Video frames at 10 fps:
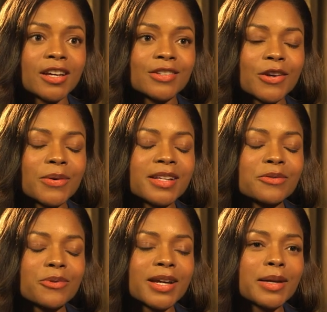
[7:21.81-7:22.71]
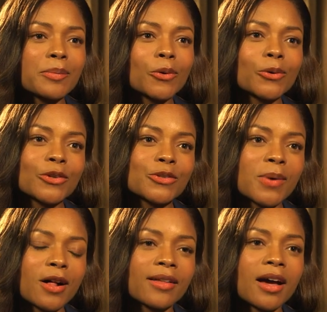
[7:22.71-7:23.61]
So it's really important as
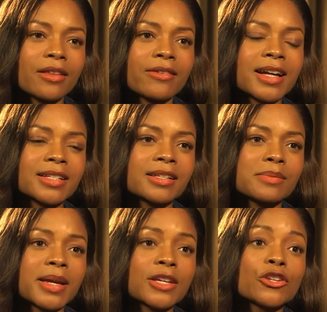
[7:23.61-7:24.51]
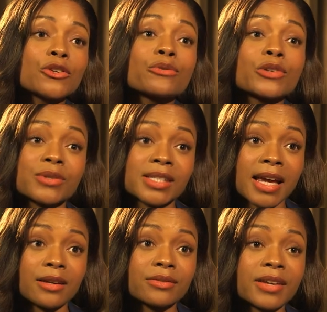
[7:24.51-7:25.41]
well that other actors make you feel
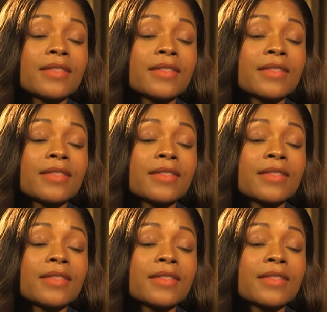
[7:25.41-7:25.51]
safe